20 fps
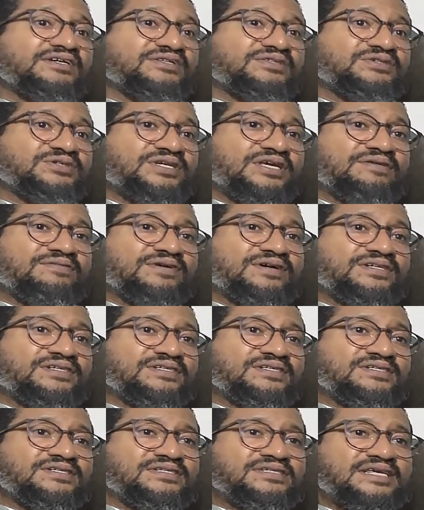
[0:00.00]
to
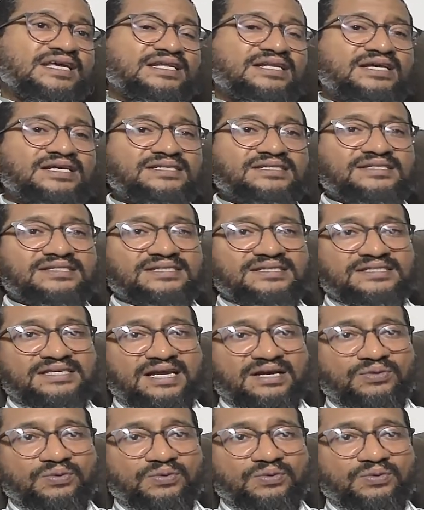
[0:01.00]
send us a